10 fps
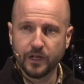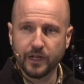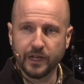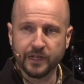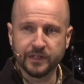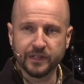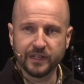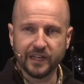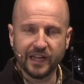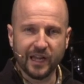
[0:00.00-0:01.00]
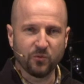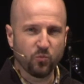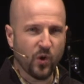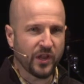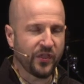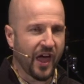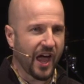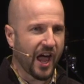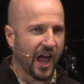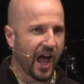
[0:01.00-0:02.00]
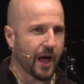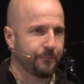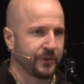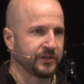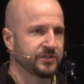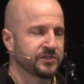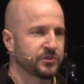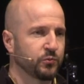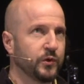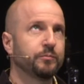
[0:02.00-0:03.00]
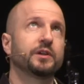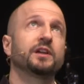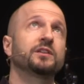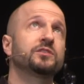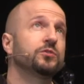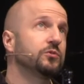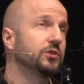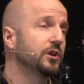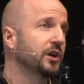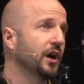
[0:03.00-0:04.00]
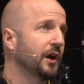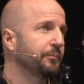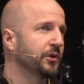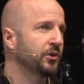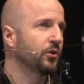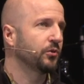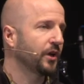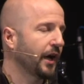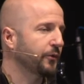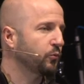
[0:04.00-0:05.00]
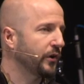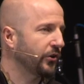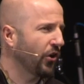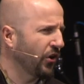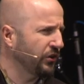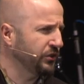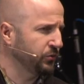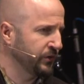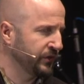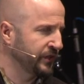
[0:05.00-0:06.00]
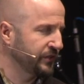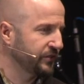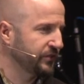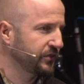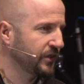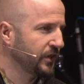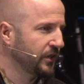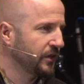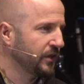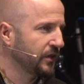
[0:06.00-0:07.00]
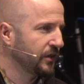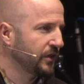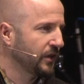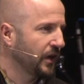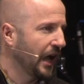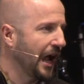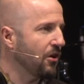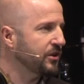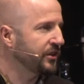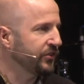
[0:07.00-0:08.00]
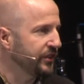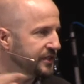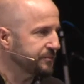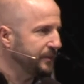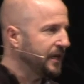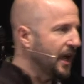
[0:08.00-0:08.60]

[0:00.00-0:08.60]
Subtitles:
And when that happens, we begin to look up and go, God, where are you in this? How can this be